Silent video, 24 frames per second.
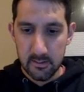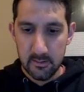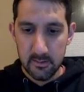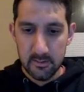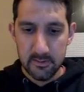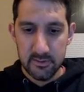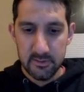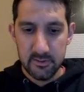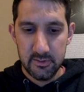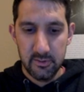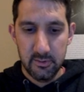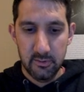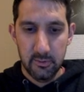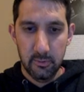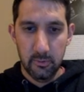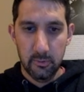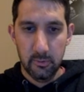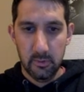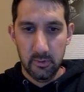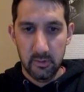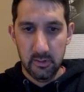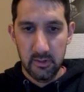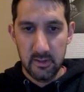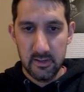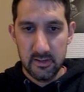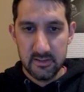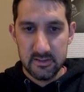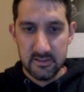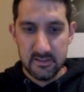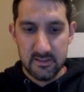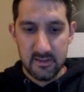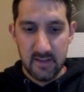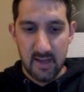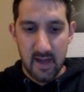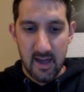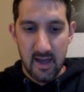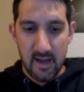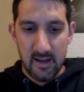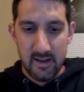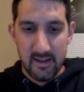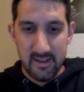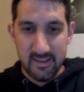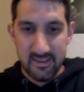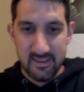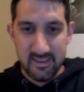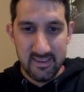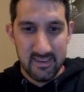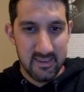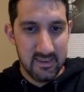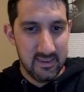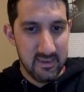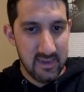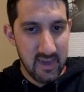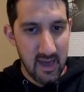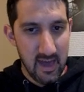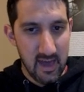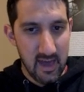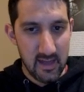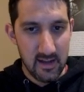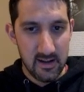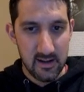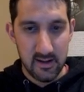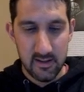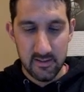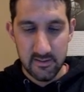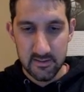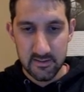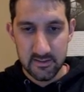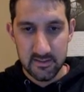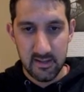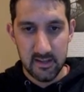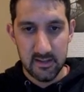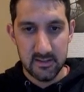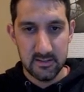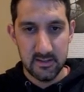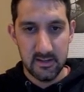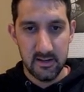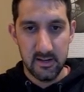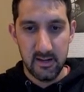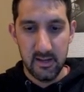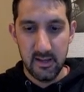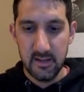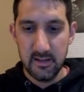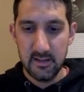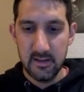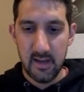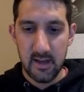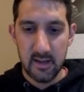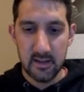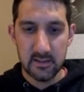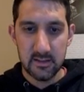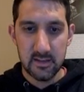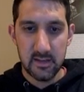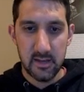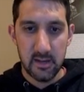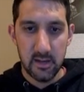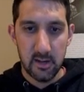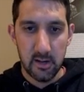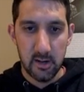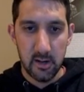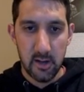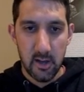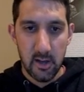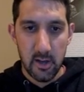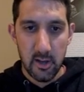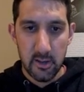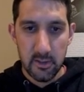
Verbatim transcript: Let's do list dot get, and this takes in an index here.